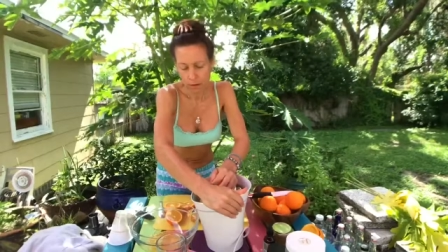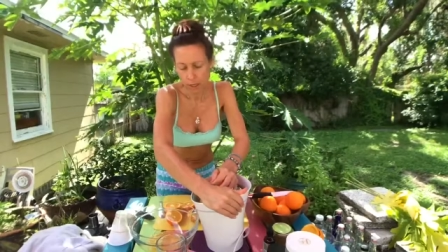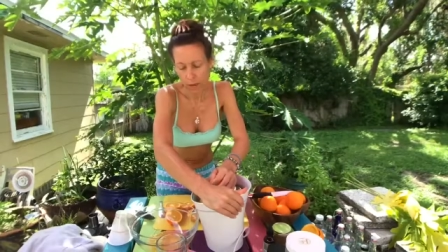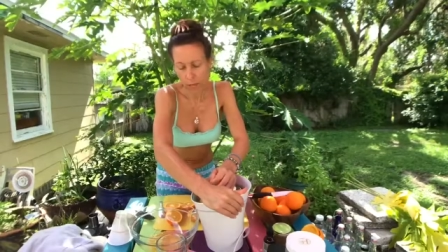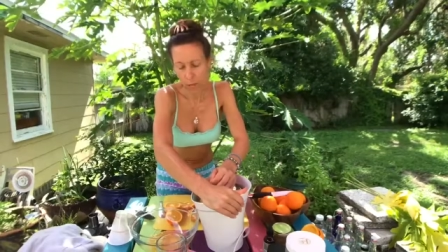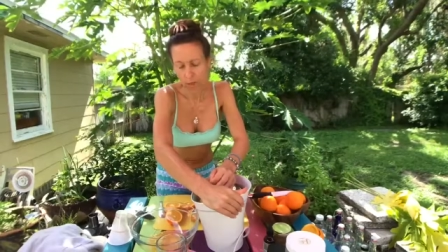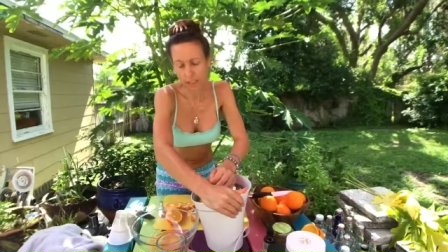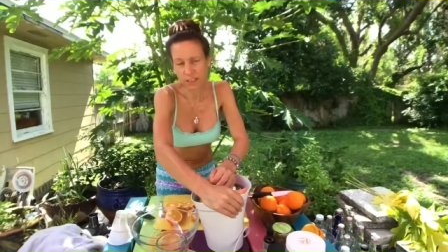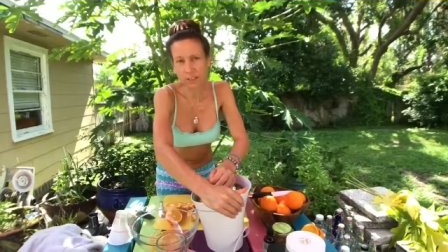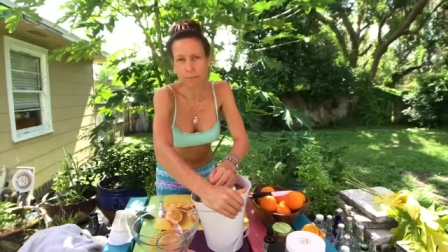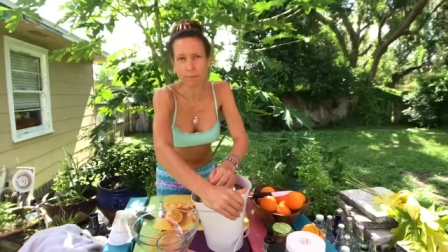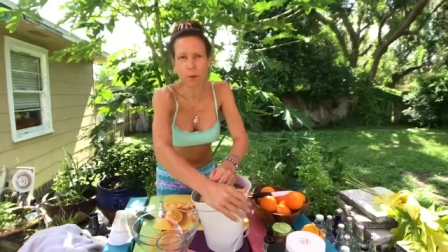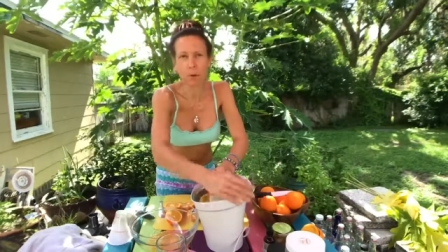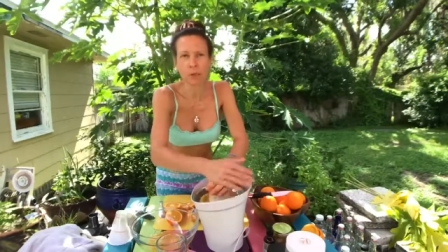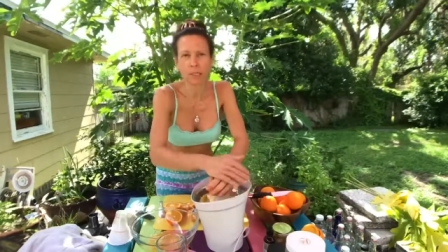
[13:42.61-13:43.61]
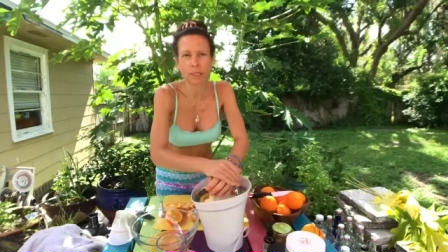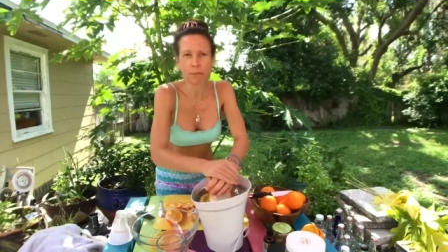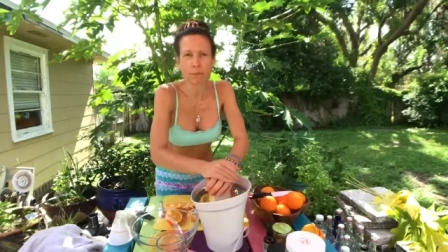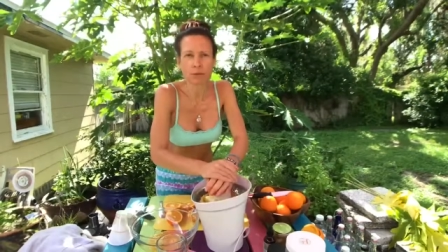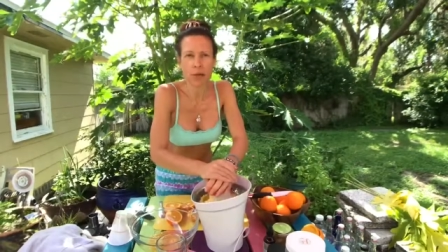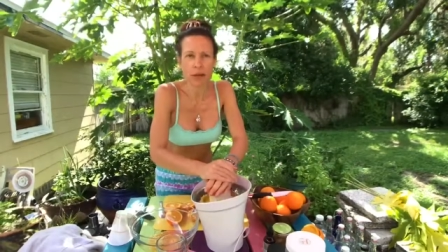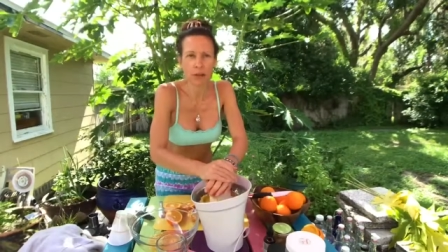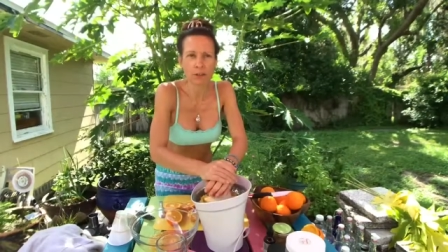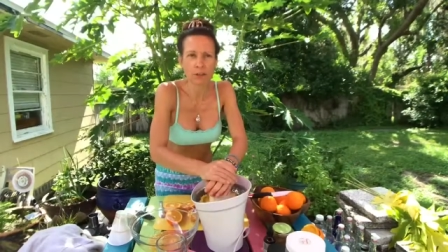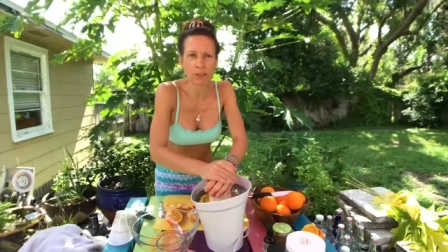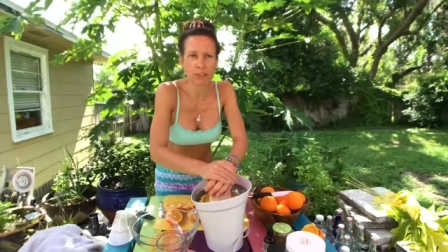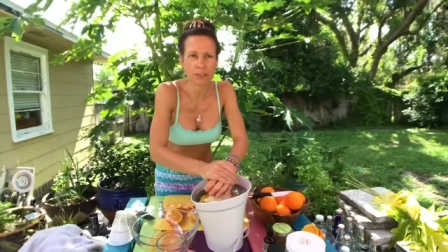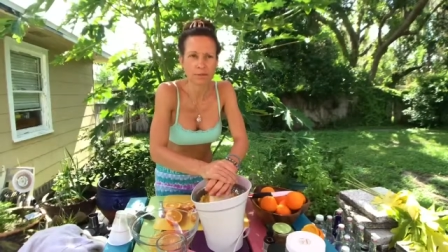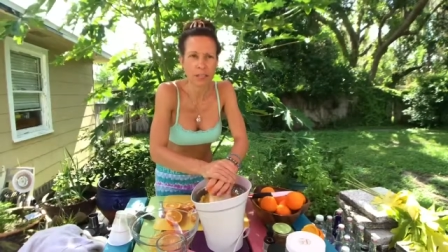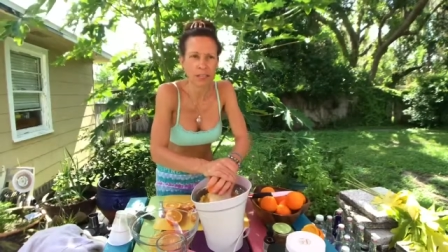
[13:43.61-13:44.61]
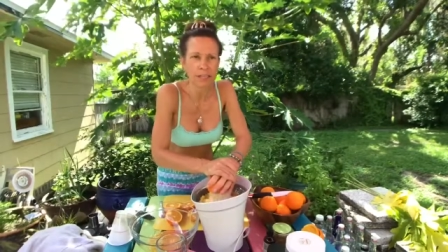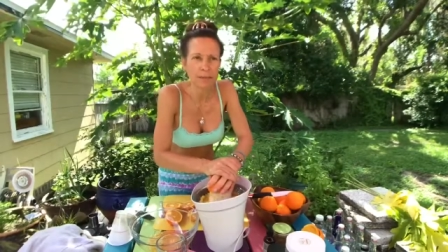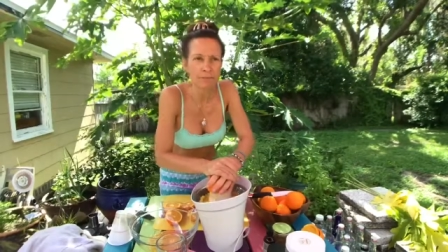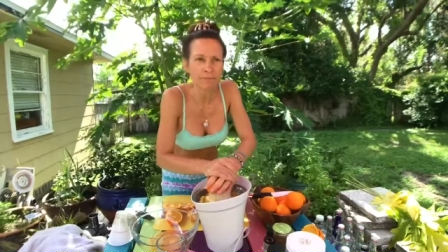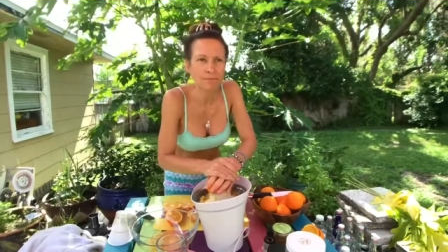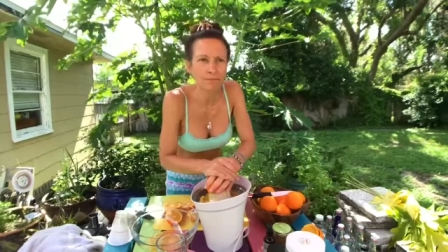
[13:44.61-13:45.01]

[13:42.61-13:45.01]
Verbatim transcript: And what is important and priority, right?